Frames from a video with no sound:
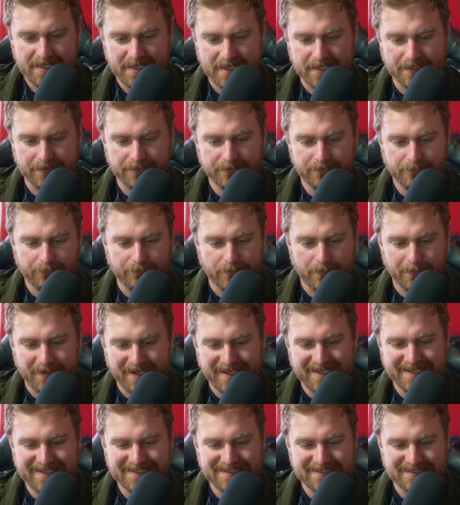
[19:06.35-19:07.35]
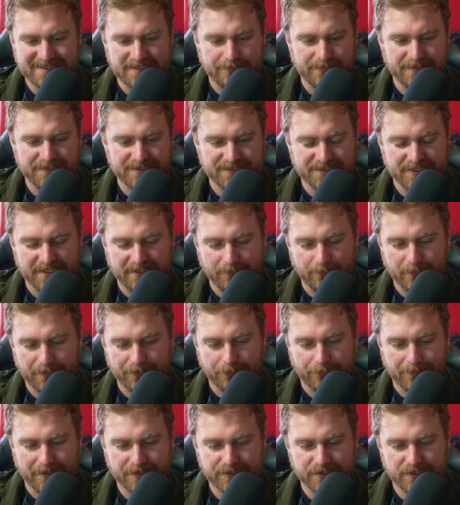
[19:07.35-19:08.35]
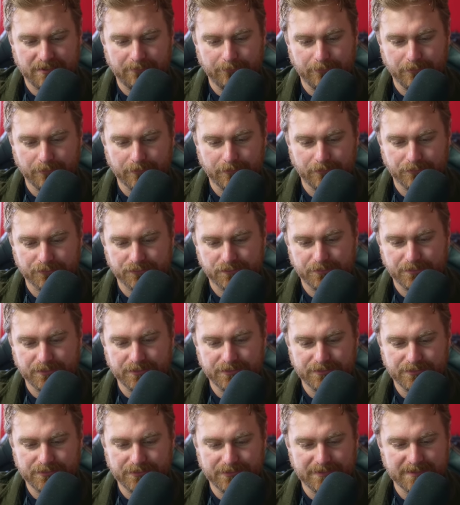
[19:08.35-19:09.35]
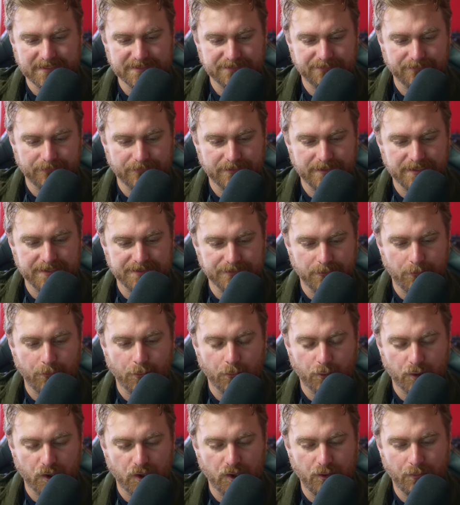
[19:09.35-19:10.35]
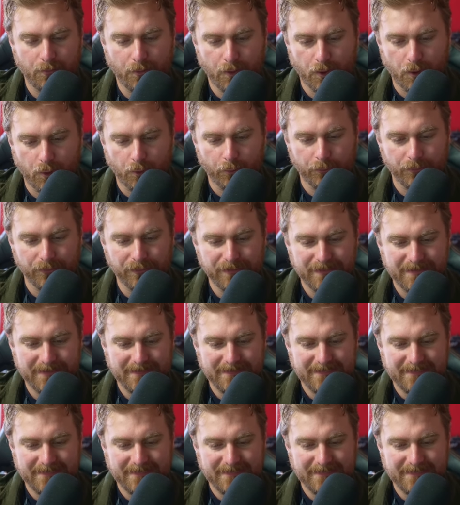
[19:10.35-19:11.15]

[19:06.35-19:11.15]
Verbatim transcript: It remains to be seen whether Russia will contribute to this freeze or go on